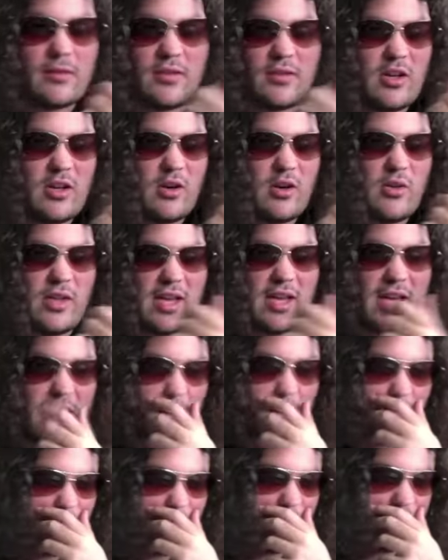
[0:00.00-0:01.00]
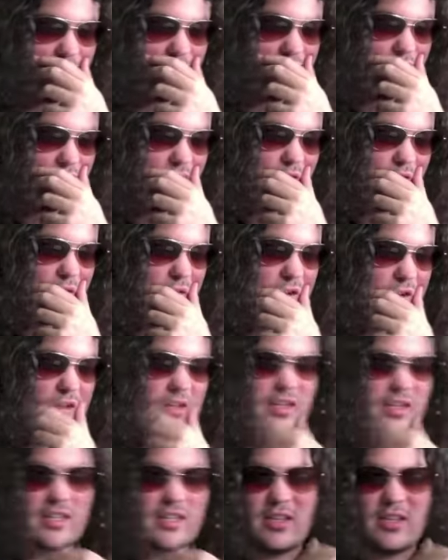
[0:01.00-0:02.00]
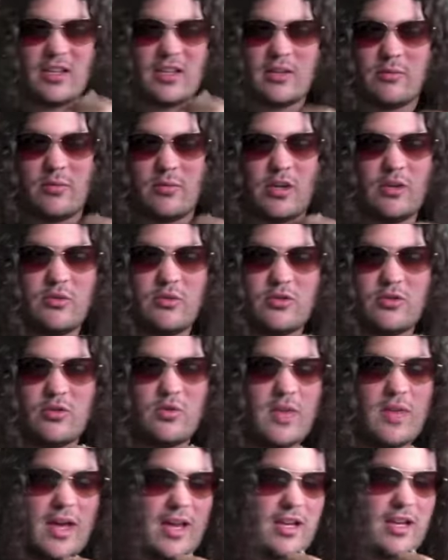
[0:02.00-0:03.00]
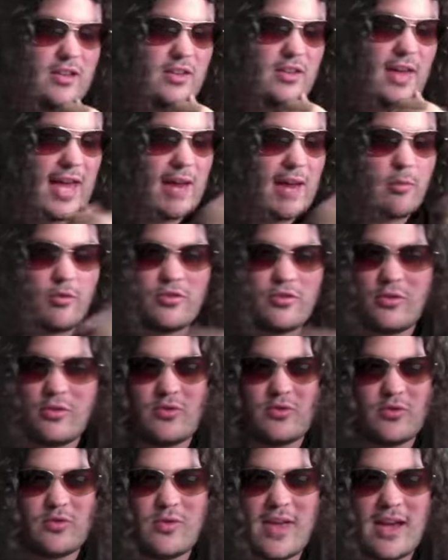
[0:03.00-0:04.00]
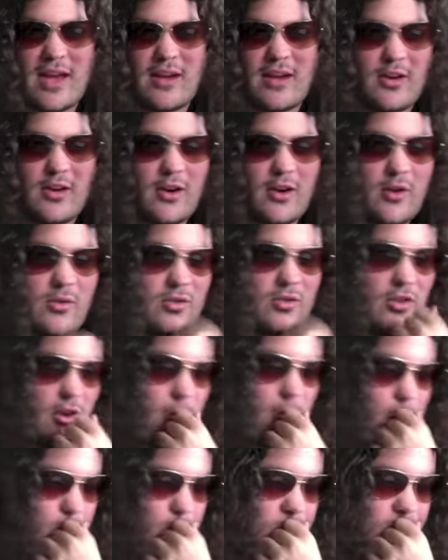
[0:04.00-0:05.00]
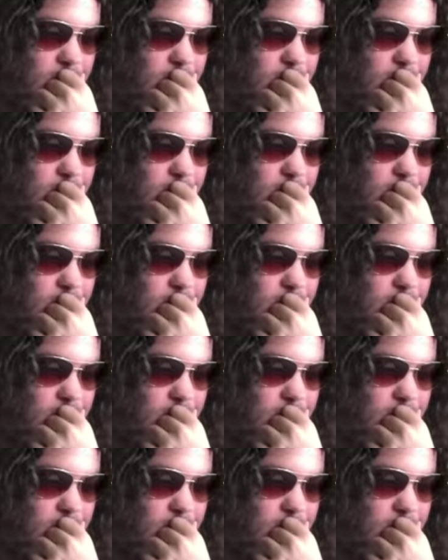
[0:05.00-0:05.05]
you know, the animals, you know, they're like they they don't do that. The animals don't do that, you know. So,